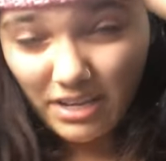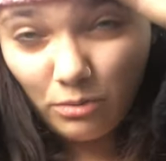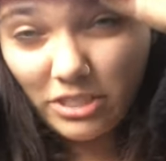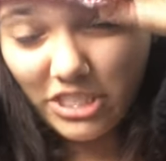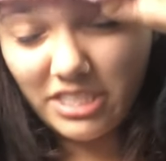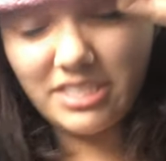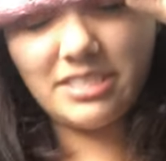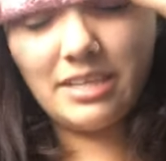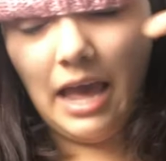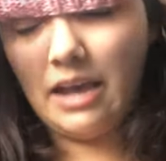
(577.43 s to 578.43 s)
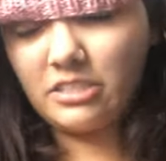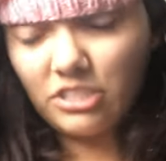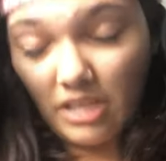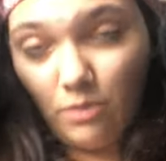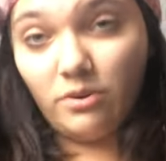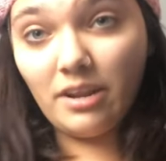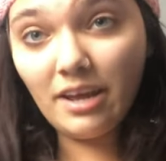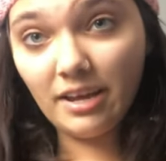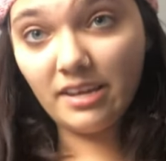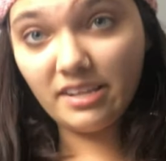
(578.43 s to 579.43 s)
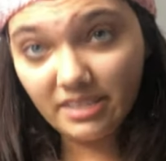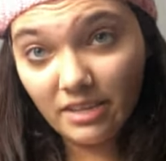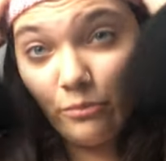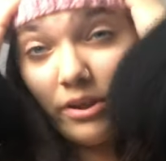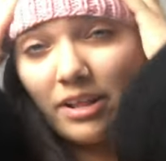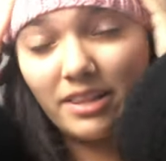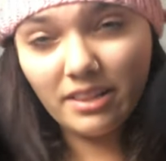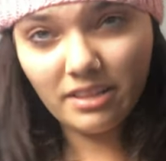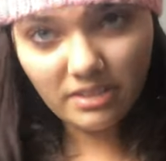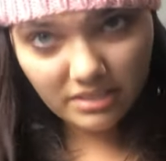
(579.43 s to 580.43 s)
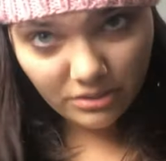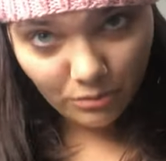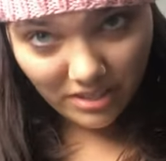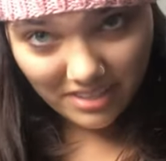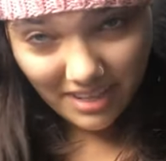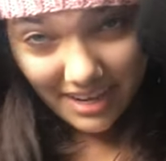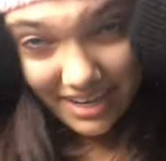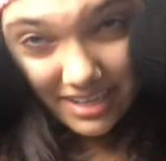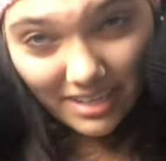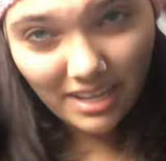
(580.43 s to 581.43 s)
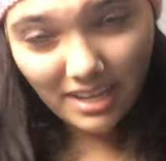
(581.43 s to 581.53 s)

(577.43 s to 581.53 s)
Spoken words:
which is actually, I won't lie, it's really tight.